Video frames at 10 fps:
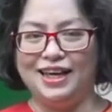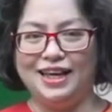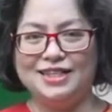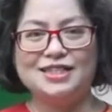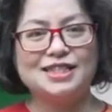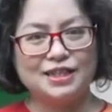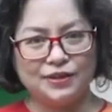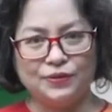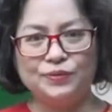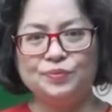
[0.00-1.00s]
In
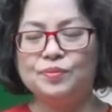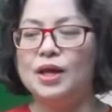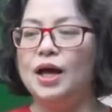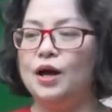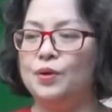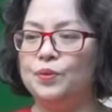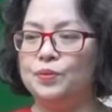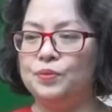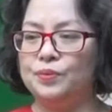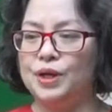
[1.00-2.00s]
skill,
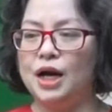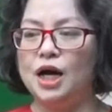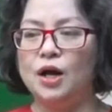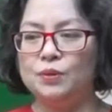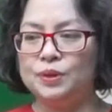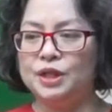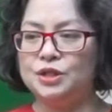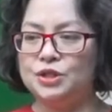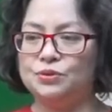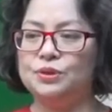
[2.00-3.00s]
we are
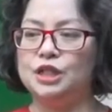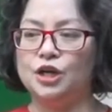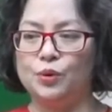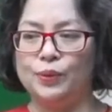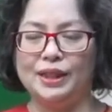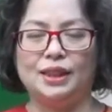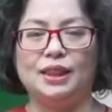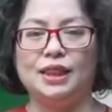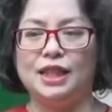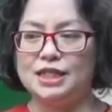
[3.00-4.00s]
going to deal with
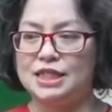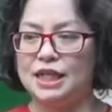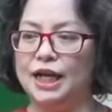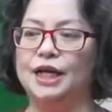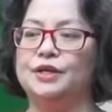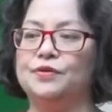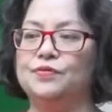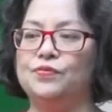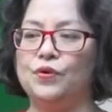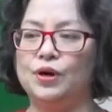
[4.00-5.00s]
listening
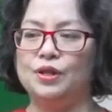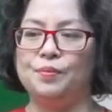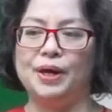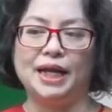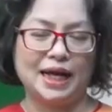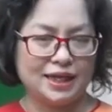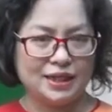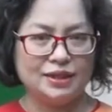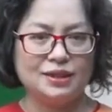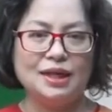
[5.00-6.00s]
for the main
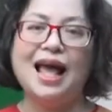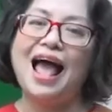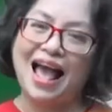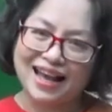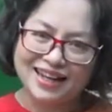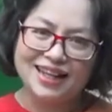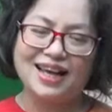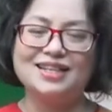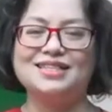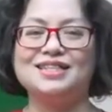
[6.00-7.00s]
idea,
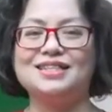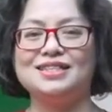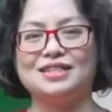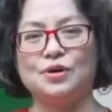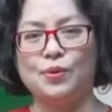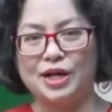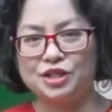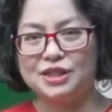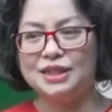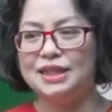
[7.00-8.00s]
analyzing the
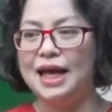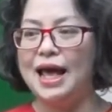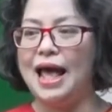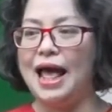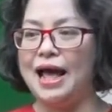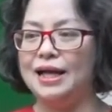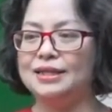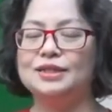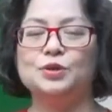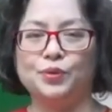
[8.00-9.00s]
question,
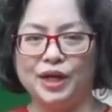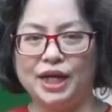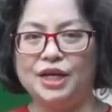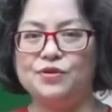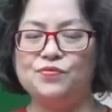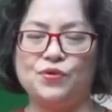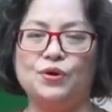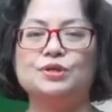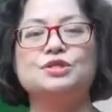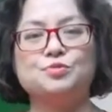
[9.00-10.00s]
and reading
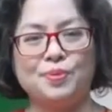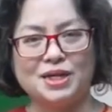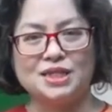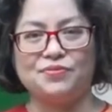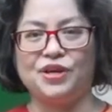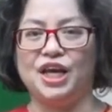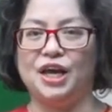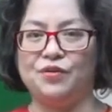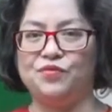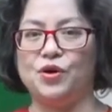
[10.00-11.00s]
for specific
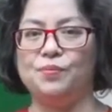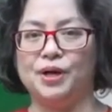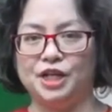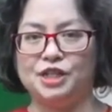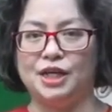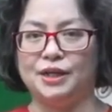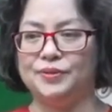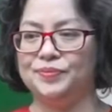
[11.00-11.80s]
information.